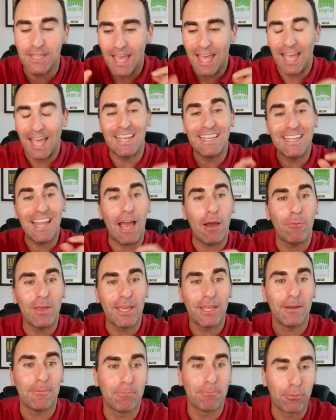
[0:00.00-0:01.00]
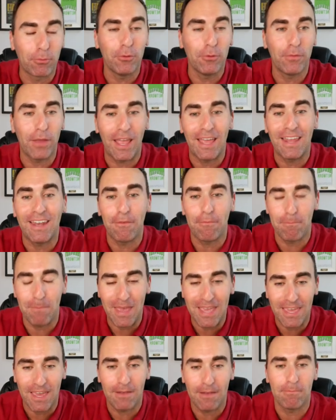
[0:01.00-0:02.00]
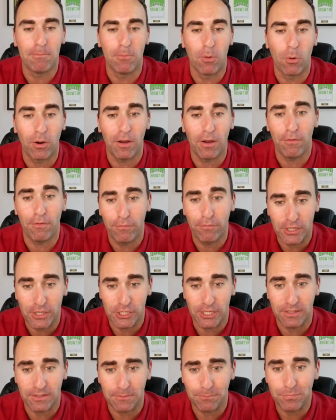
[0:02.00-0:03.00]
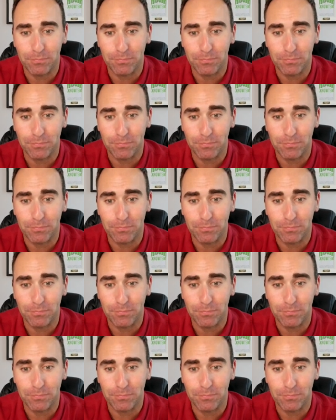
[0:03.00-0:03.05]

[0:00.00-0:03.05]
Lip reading: and now we can improve and make it more efficient.